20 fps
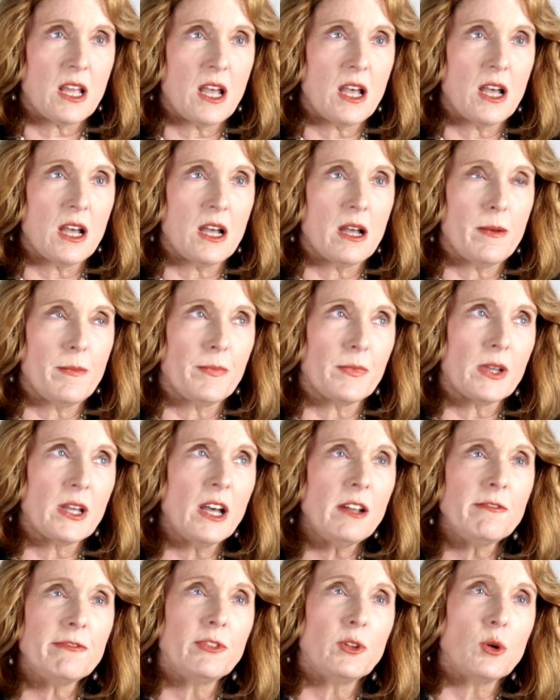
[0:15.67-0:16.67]

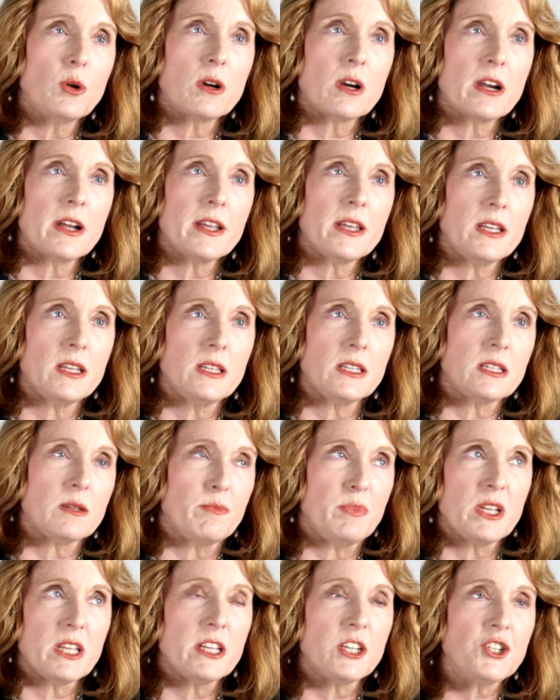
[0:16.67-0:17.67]
Gut flora is a
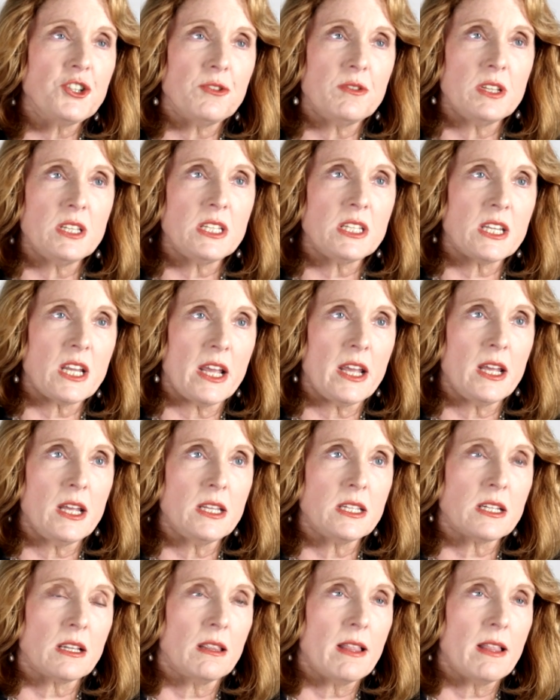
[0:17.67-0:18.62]
big issue these days.